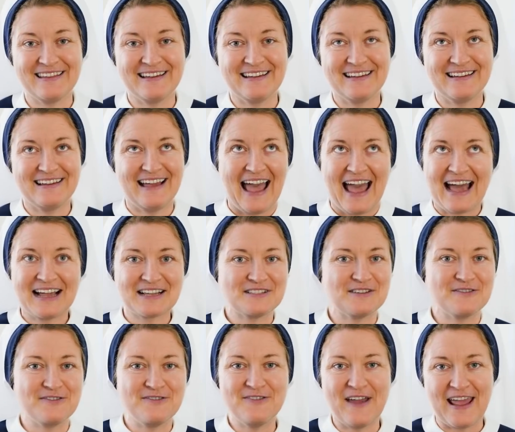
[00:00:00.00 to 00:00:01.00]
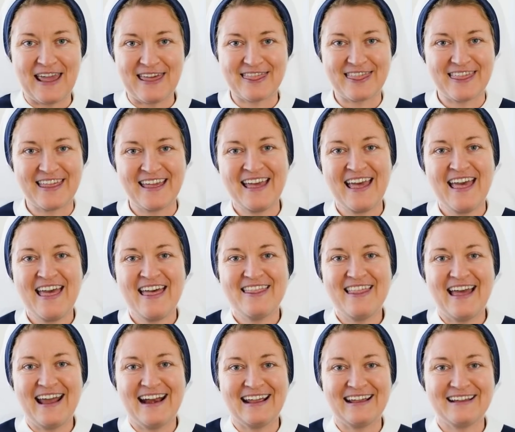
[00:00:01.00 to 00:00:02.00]
the acts of faith
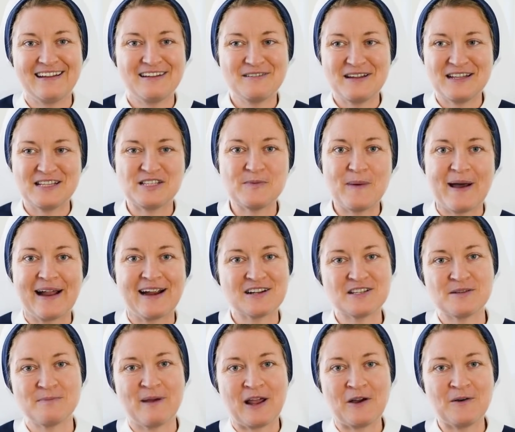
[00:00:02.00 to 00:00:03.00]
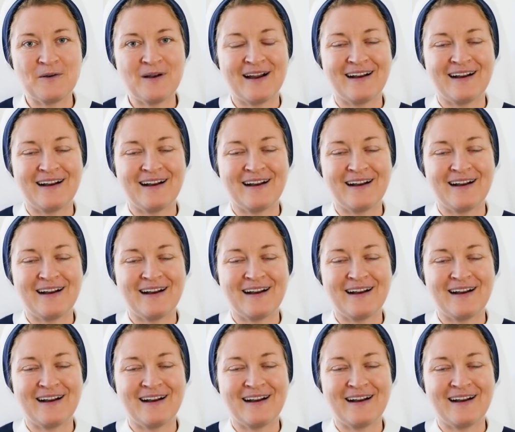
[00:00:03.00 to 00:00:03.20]
that it inspires in my own